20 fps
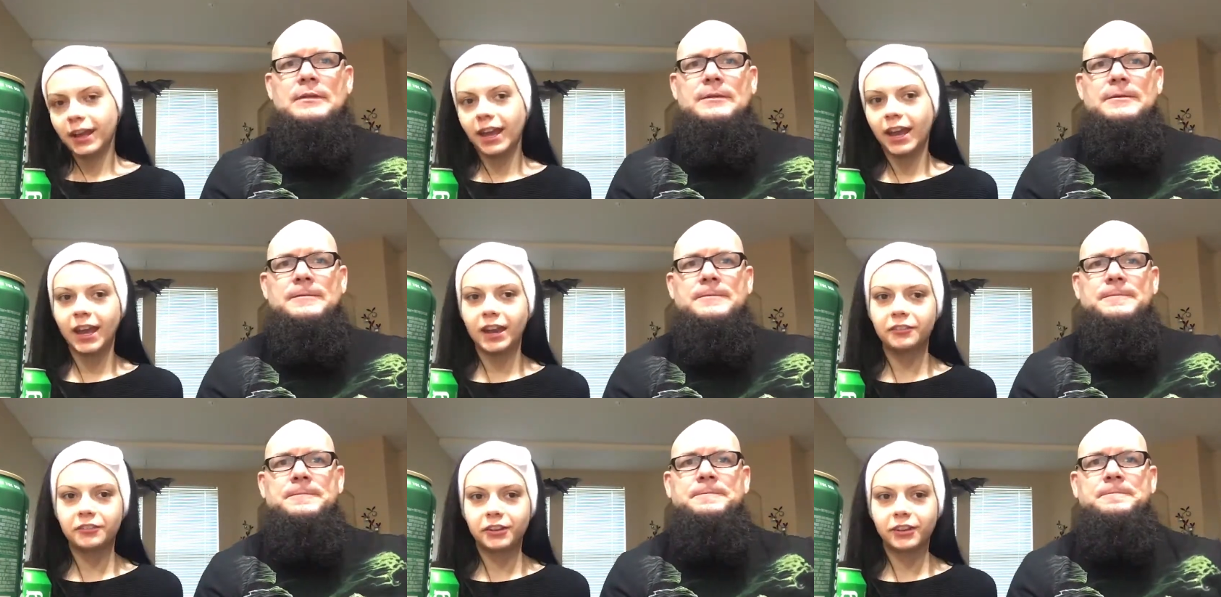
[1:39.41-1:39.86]

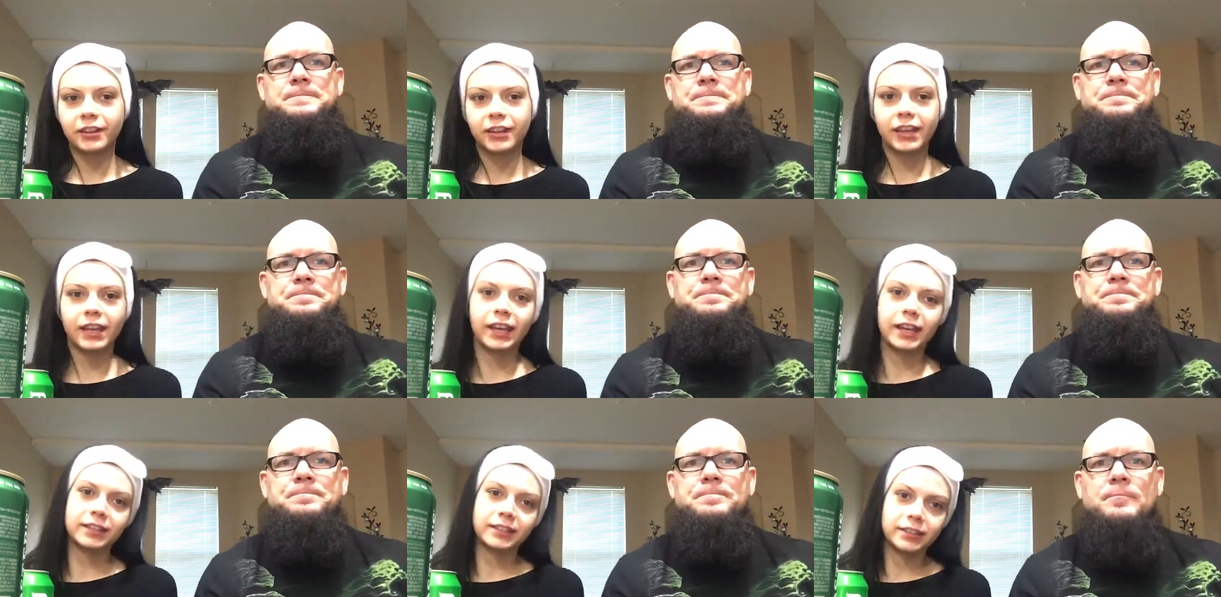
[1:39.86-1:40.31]

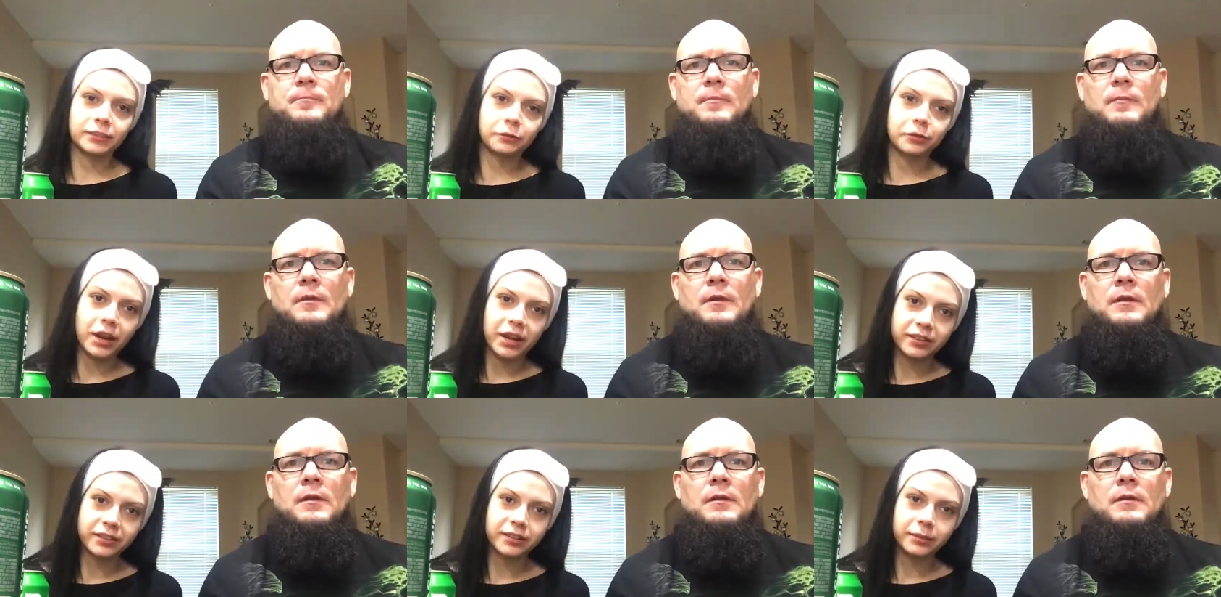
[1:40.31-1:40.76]
Speaker 1: Everything is a
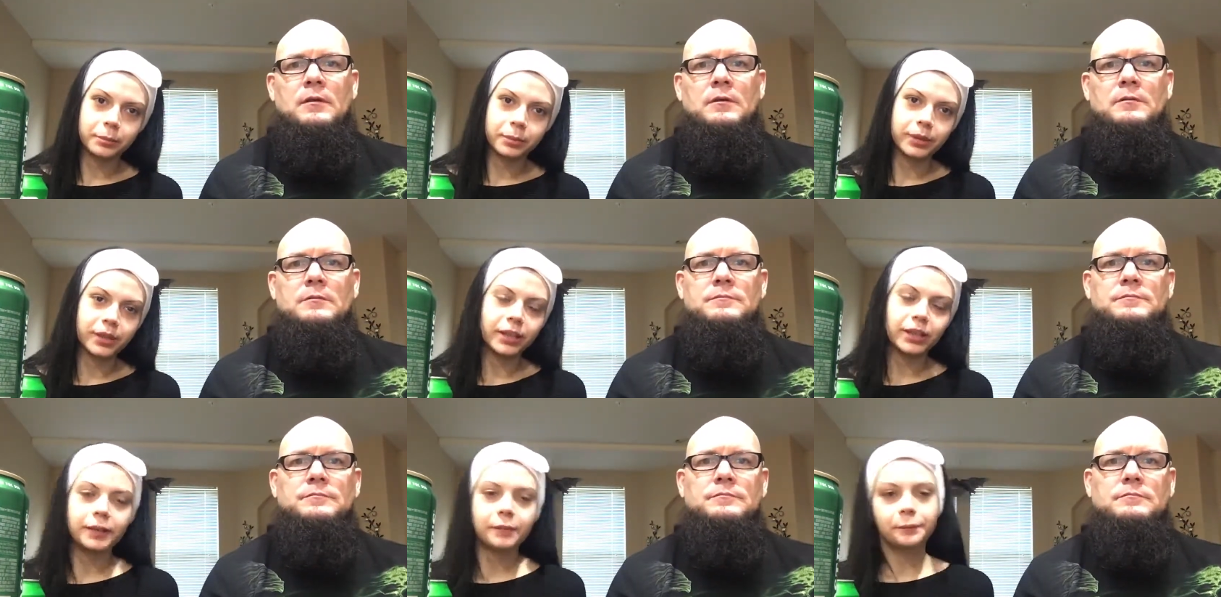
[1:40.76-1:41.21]

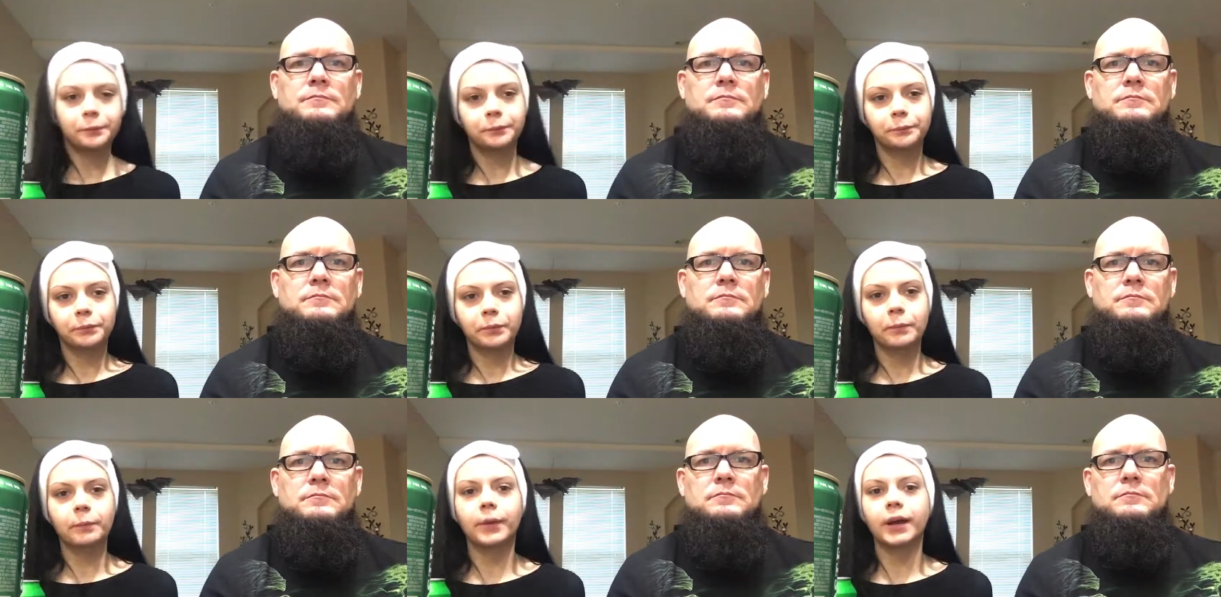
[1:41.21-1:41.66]
recipe,
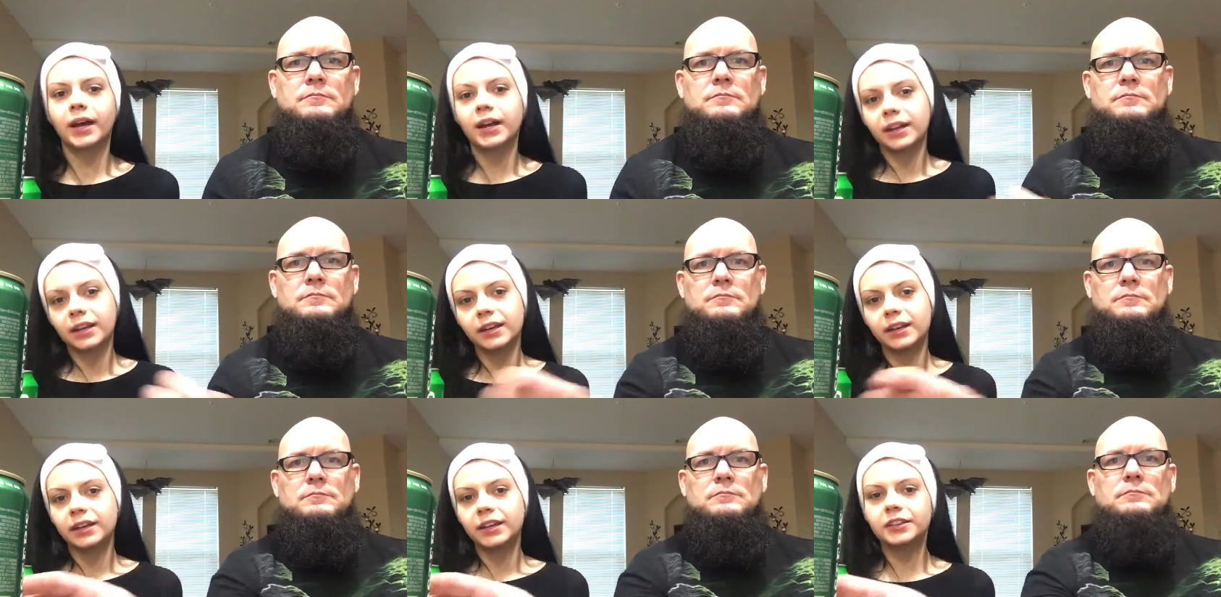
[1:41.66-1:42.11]
but
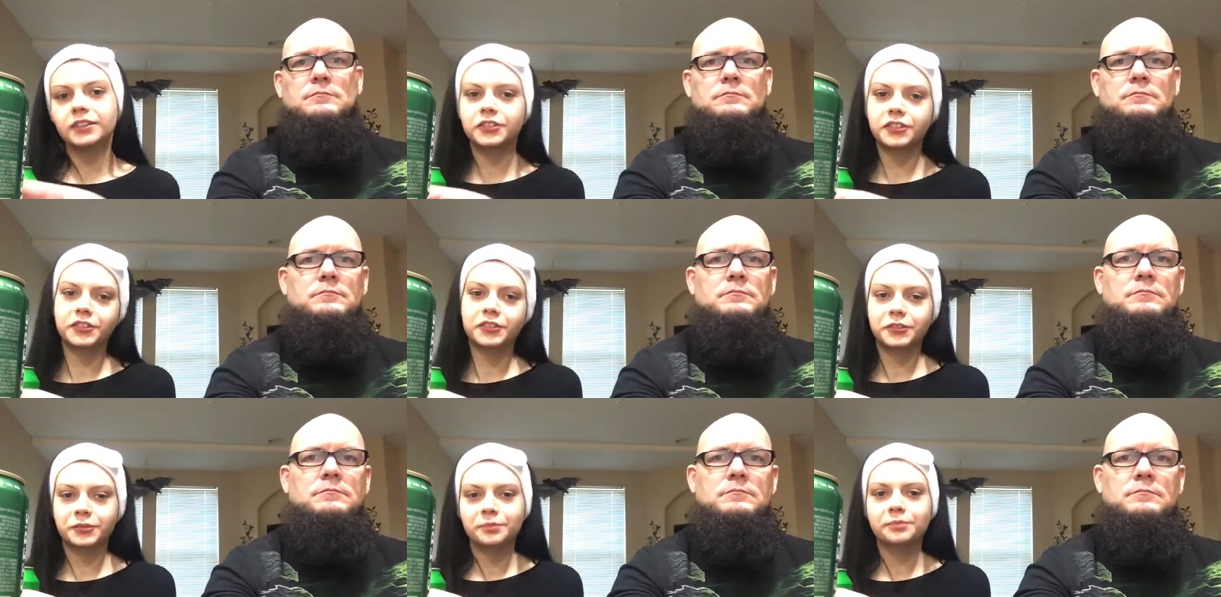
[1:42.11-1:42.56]

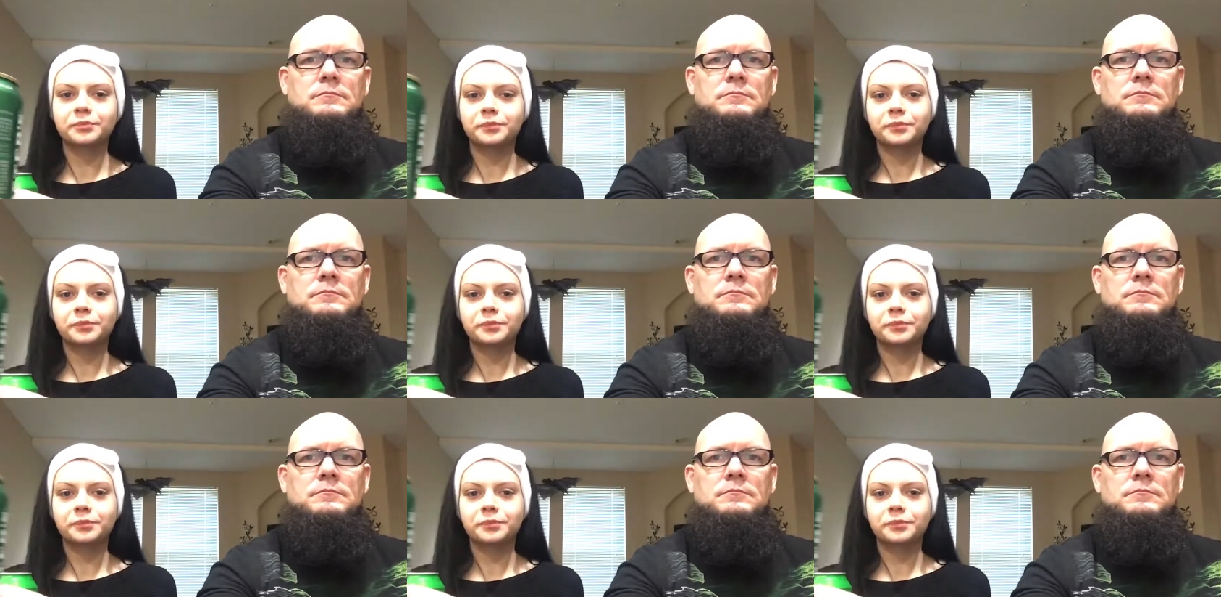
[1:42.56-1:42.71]
it's